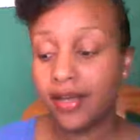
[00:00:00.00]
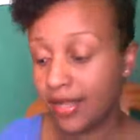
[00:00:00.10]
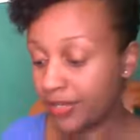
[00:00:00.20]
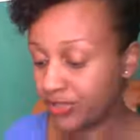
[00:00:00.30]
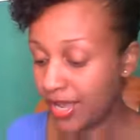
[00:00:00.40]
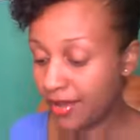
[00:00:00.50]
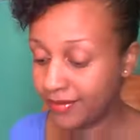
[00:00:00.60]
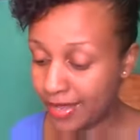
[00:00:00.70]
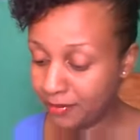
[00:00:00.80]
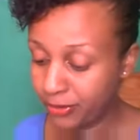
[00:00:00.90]
I actually have
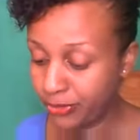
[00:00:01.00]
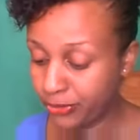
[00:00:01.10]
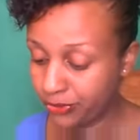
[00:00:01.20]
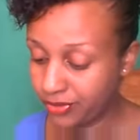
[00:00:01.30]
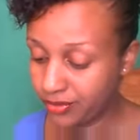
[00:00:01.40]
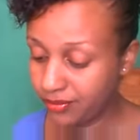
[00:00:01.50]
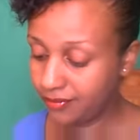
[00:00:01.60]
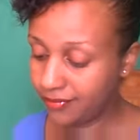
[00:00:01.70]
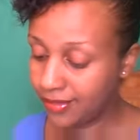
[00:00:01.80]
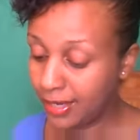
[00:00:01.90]
lemon juice,
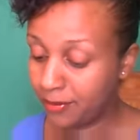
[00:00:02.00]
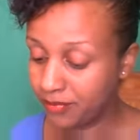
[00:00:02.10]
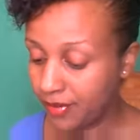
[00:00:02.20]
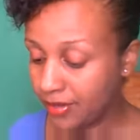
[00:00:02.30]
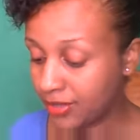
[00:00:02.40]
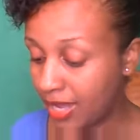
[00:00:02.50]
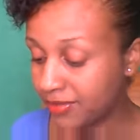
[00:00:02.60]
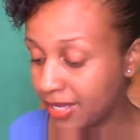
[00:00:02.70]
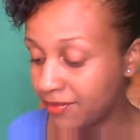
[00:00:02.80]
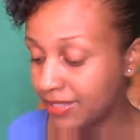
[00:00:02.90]
lime.
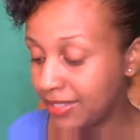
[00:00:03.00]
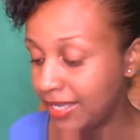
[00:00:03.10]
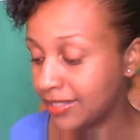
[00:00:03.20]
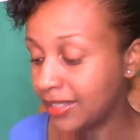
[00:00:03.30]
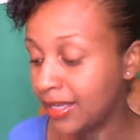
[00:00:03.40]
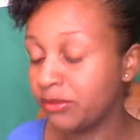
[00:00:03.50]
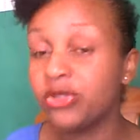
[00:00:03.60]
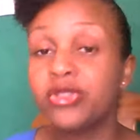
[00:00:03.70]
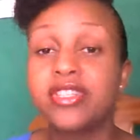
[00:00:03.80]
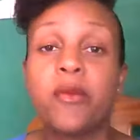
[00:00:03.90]
So I have 17 days of
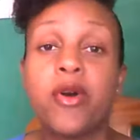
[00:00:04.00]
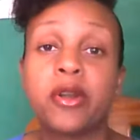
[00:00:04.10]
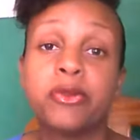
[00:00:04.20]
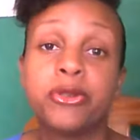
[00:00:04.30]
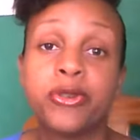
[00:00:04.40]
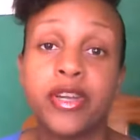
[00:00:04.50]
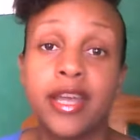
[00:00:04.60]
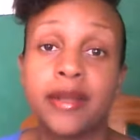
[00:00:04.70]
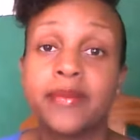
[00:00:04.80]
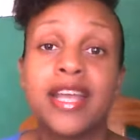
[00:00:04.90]
lime juice and water for
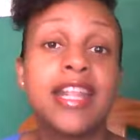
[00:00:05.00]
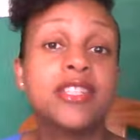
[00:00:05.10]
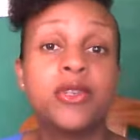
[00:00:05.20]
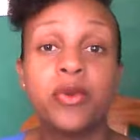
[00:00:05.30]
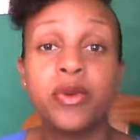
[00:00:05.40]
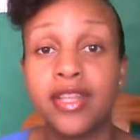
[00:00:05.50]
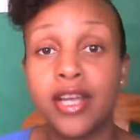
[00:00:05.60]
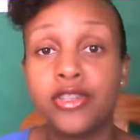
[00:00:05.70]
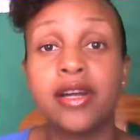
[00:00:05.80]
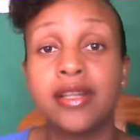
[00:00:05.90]
drinking. That's the
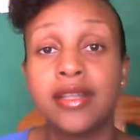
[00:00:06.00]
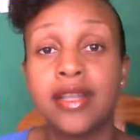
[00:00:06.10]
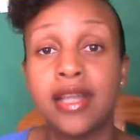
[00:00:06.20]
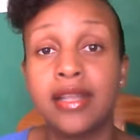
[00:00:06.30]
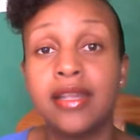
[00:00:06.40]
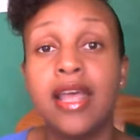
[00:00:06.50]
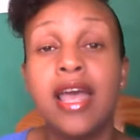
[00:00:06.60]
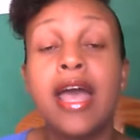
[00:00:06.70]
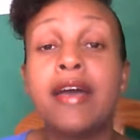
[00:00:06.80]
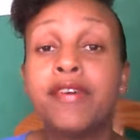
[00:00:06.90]
only thing I drink other
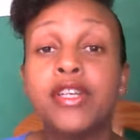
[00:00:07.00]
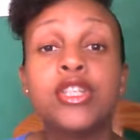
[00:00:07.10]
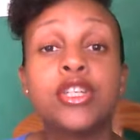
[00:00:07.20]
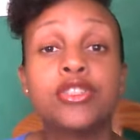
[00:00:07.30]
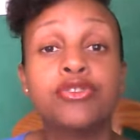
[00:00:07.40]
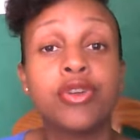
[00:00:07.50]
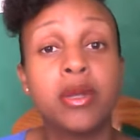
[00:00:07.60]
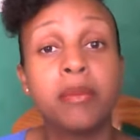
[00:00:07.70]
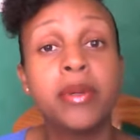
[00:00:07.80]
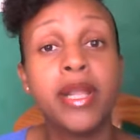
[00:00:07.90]
than if I just
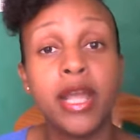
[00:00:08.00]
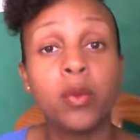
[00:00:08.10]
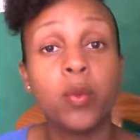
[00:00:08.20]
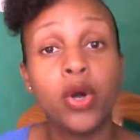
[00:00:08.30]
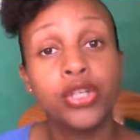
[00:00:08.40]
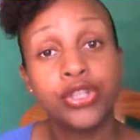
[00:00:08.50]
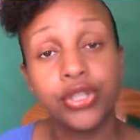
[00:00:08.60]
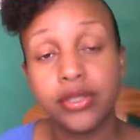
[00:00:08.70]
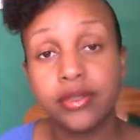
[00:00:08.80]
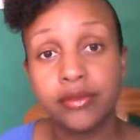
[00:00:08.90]
drink plain
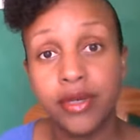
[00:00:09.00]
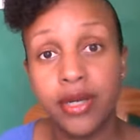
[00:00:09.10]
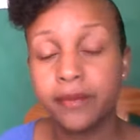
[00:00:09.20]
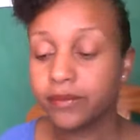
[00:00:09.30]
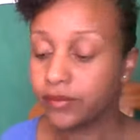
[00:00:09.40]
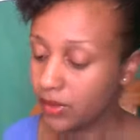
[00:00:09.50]
water, right?